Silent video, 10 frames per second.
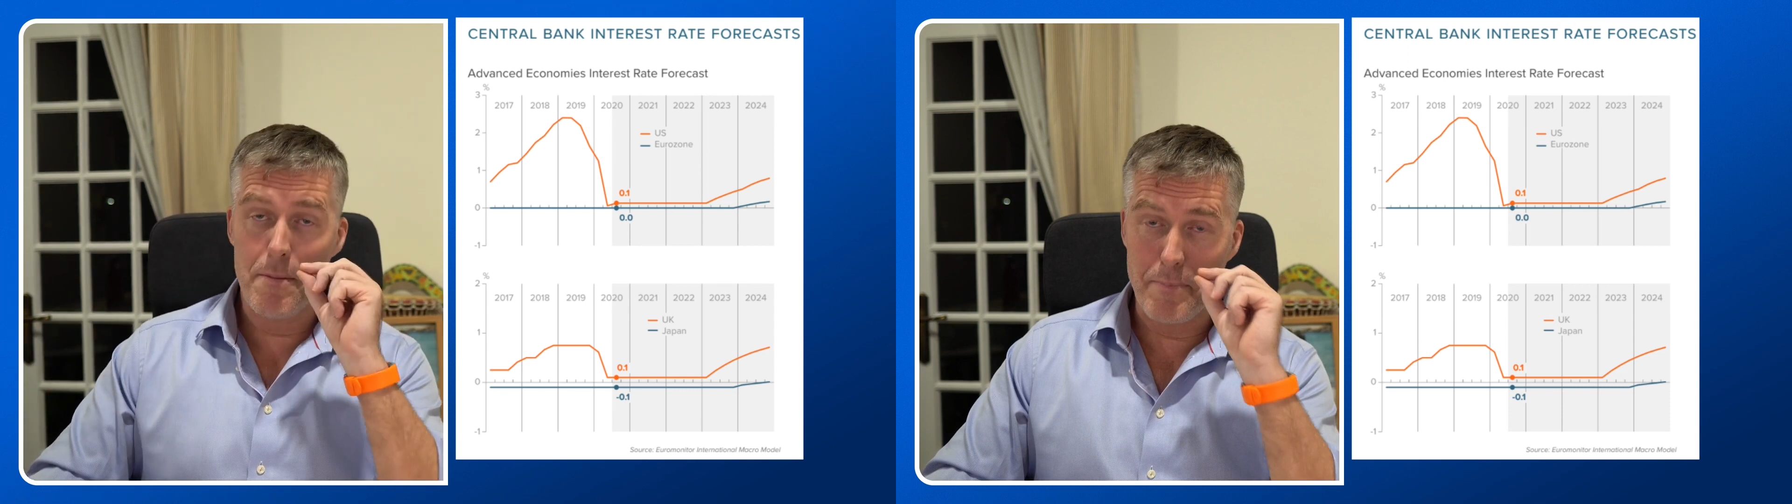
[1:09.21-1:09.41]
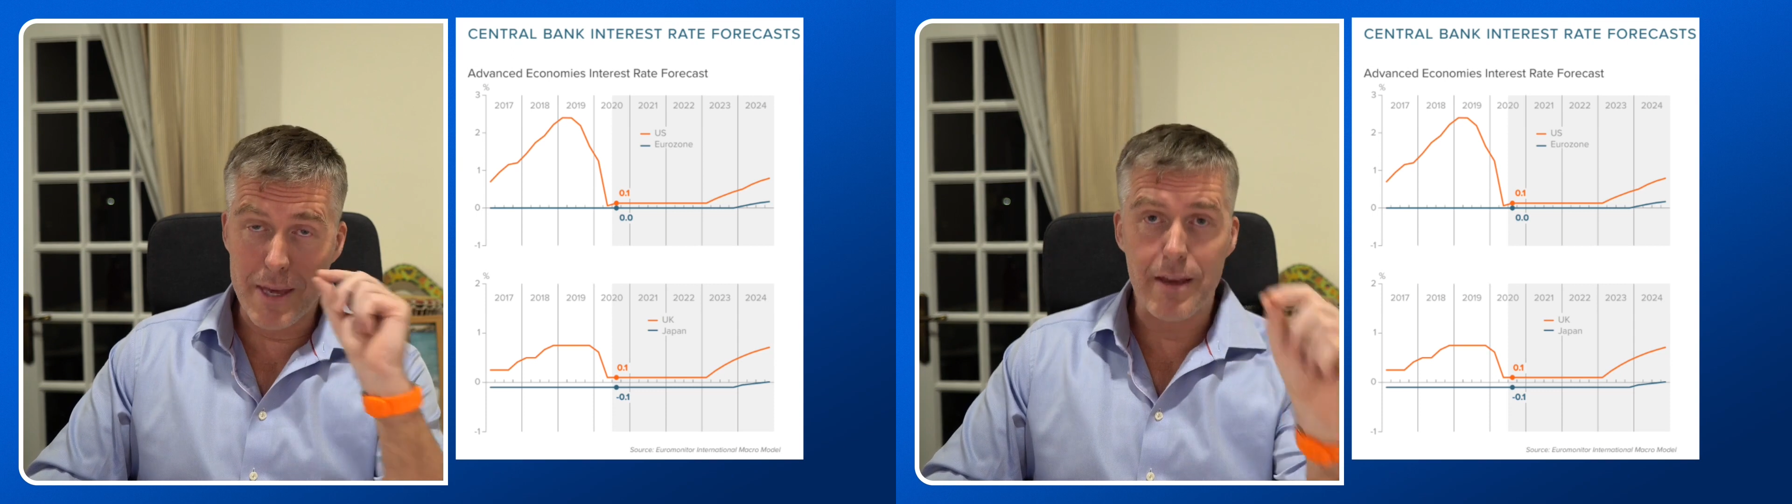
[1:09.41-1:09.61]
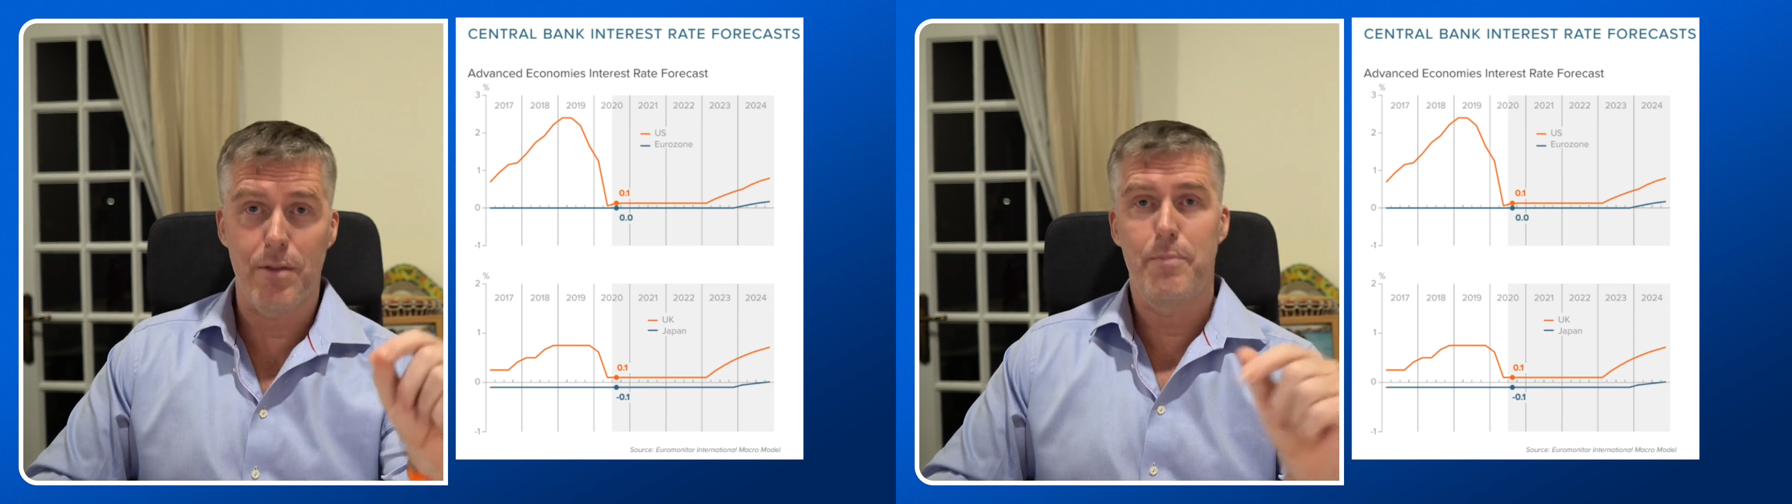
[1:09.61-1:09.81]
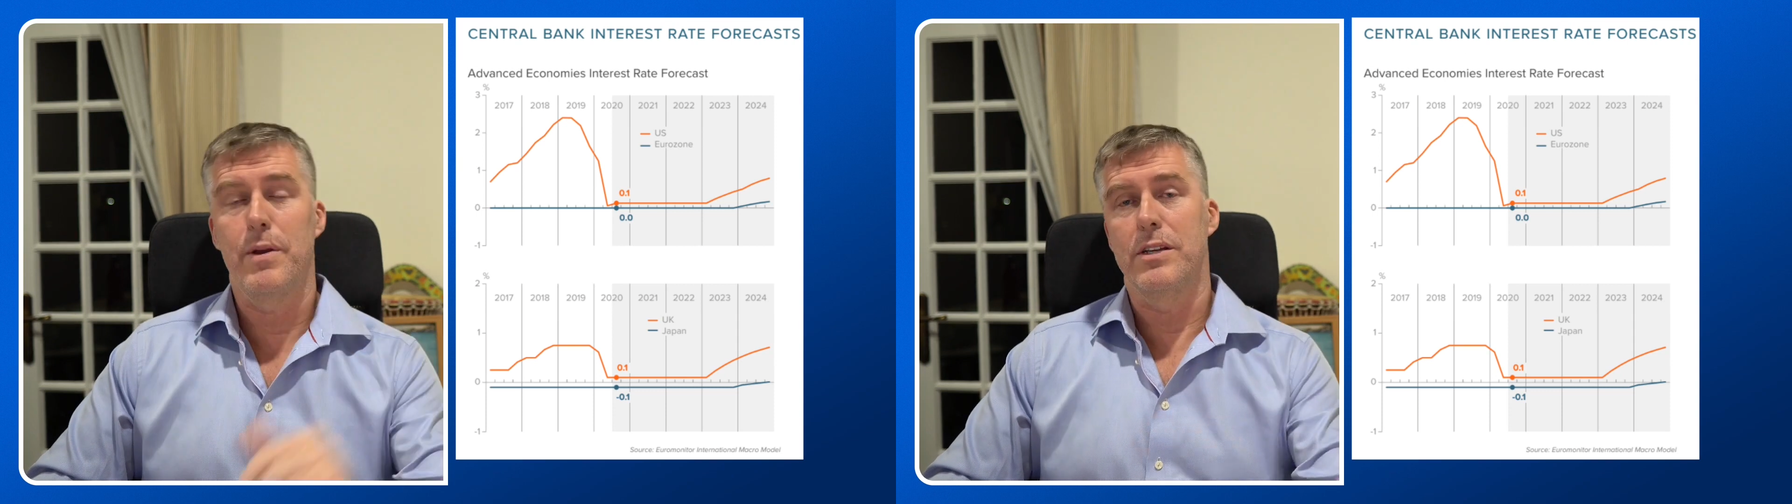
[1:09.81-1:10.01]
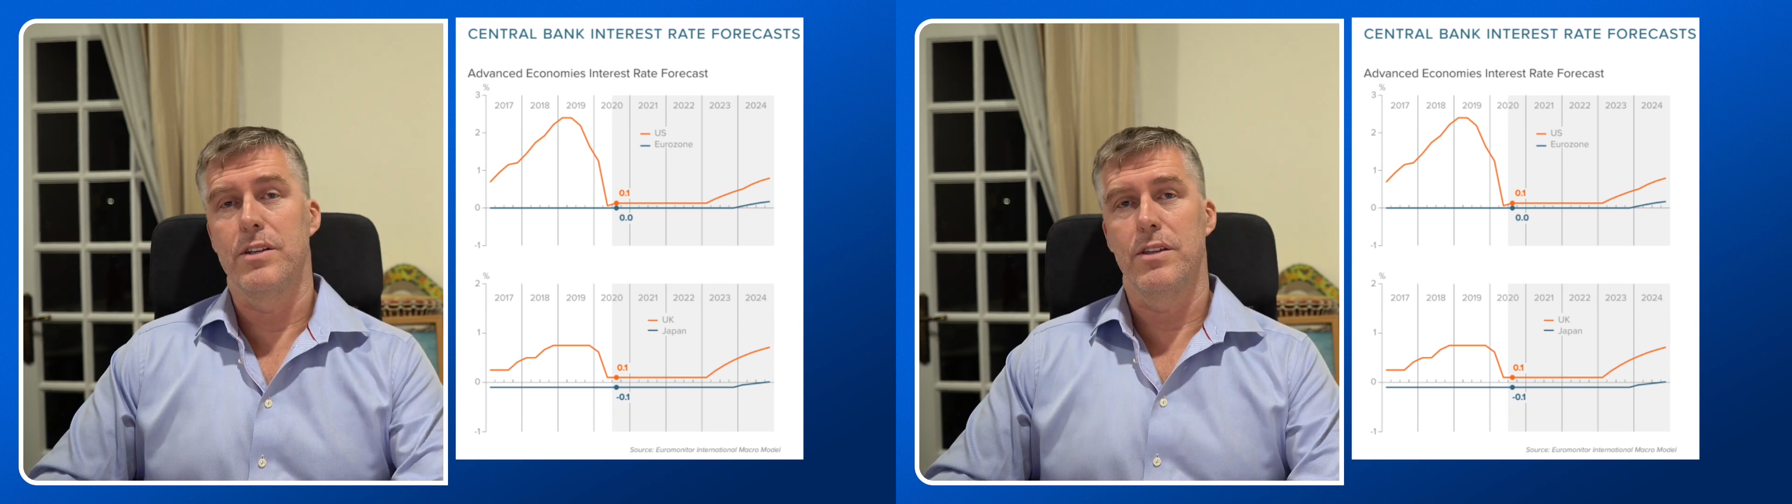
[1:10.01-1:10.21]
bigger
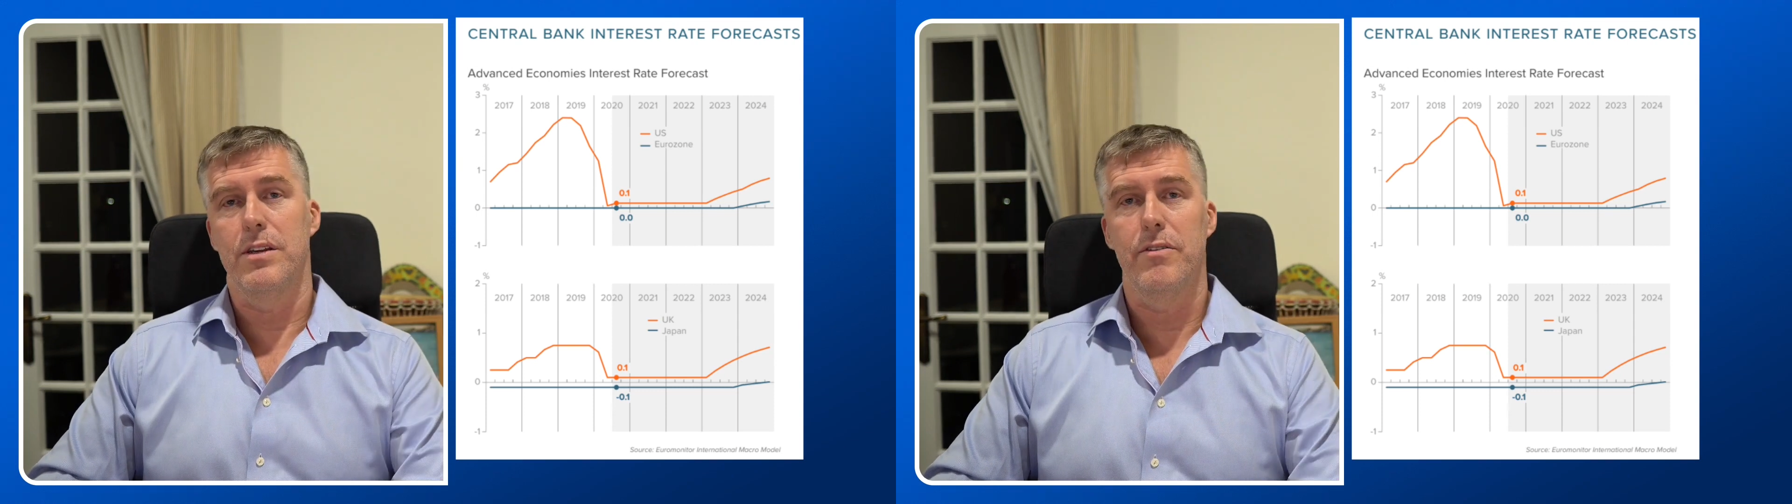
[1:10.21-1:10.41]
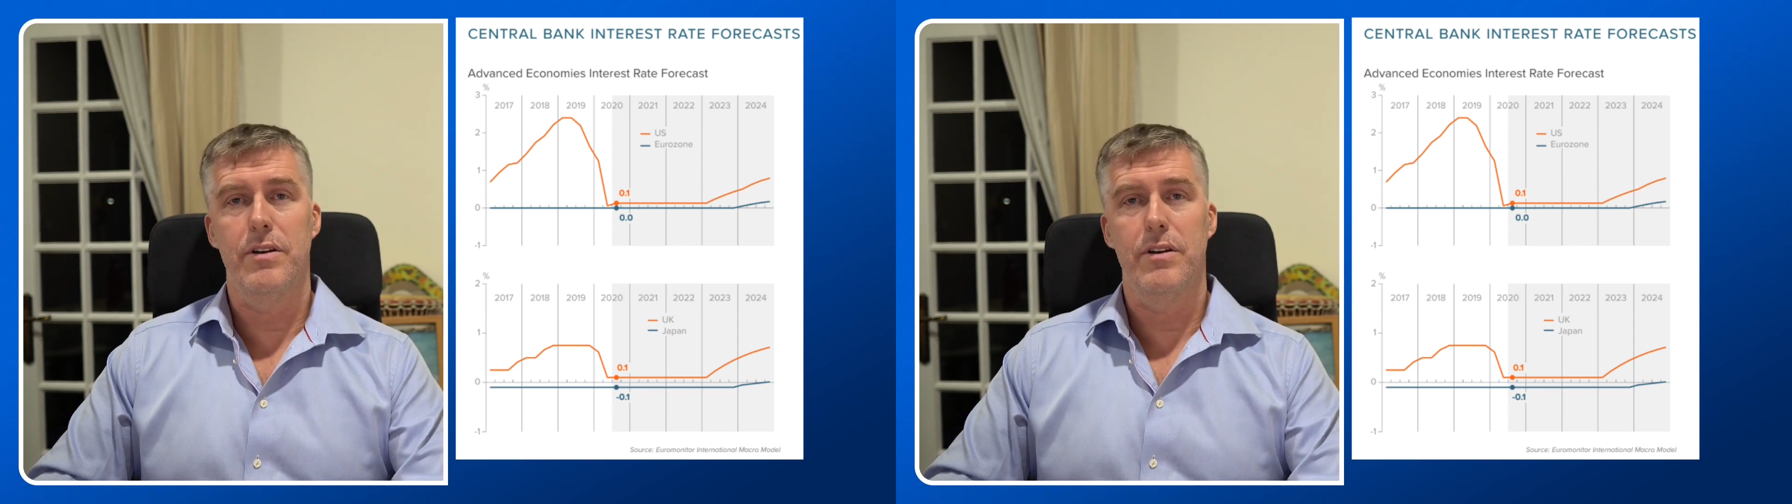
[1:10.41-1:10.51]
picture theory,